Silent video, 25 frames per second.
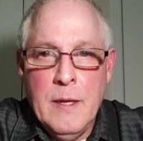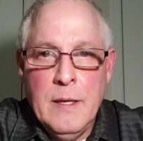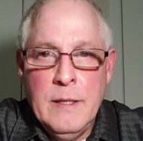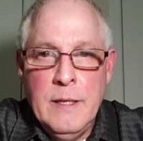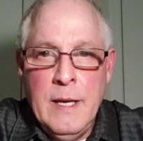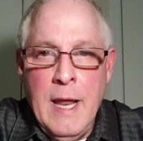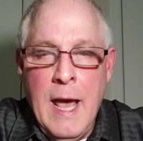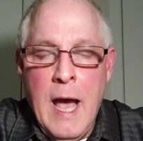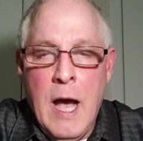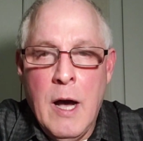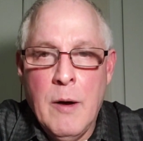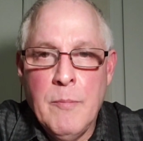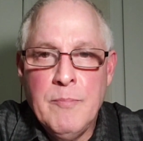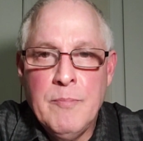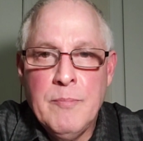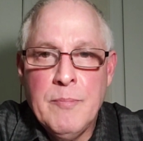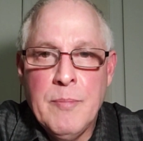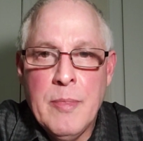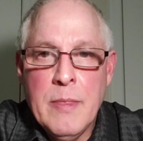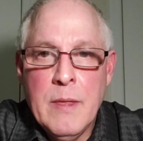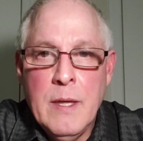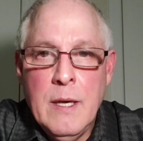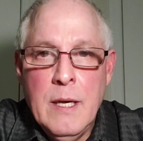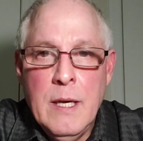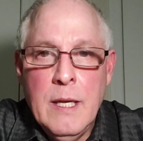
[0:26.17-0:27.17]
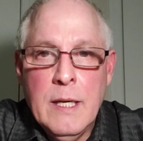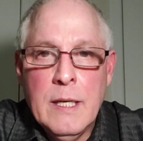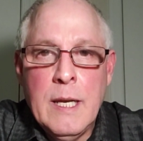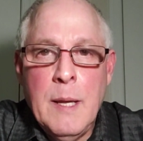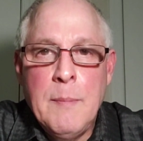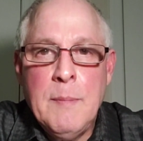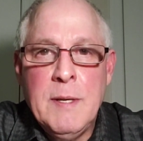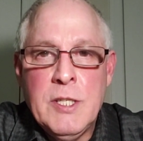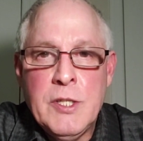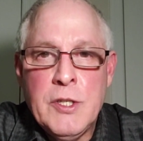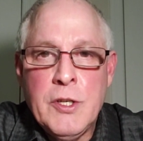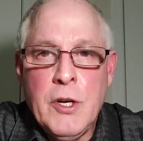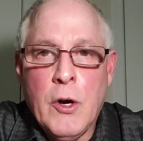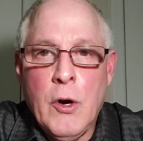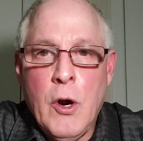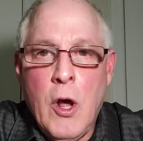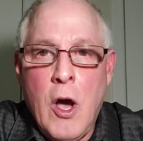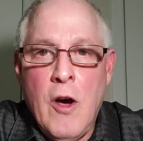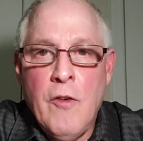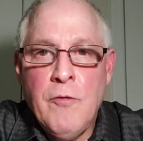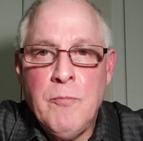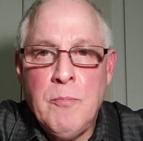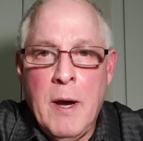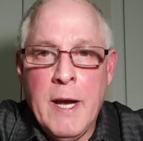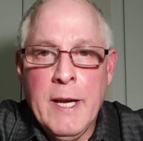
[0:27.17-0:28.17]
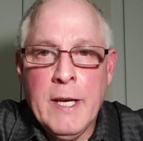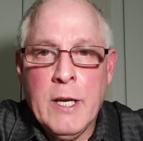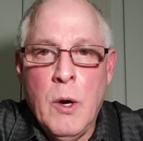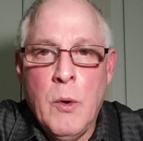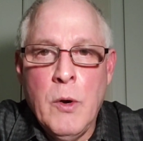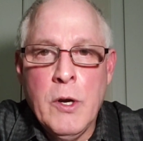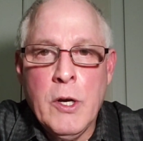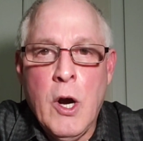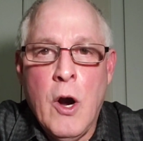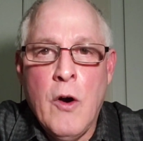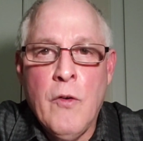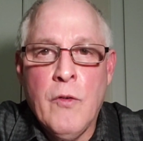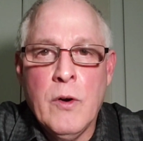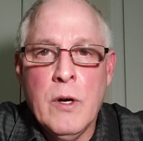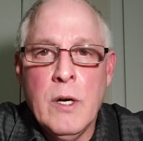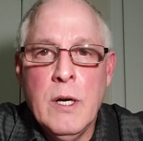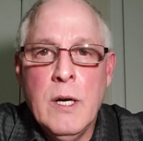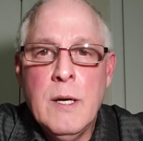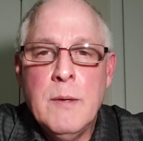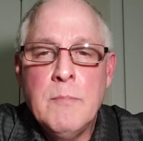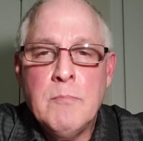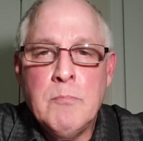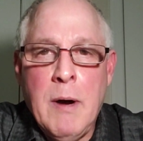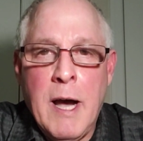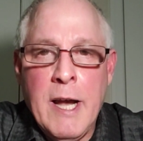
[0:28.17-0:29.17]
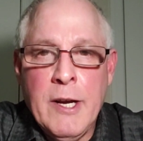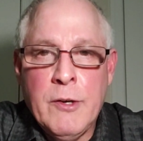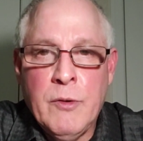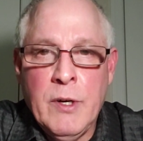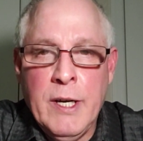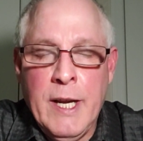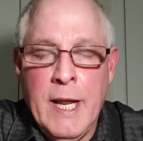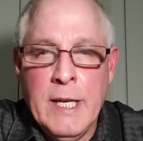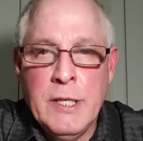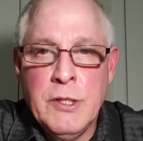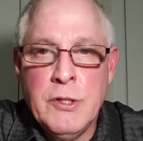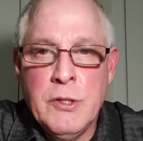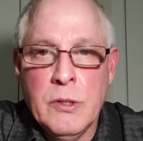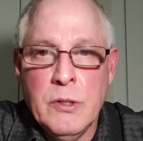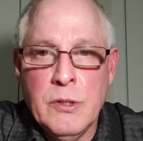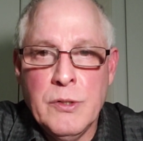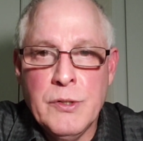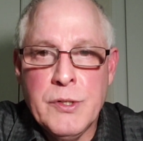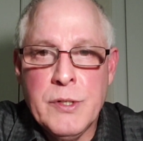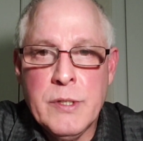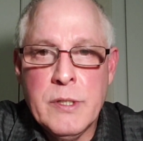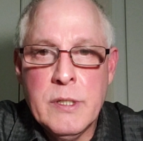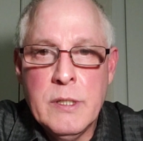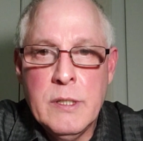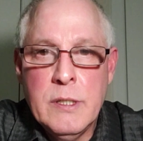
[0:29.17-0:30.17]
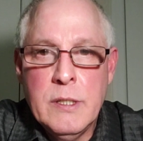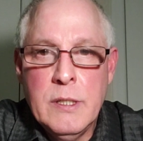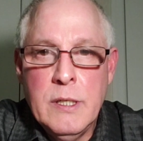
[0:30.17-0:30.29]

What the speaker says: Now, let me start off by going over my credentials.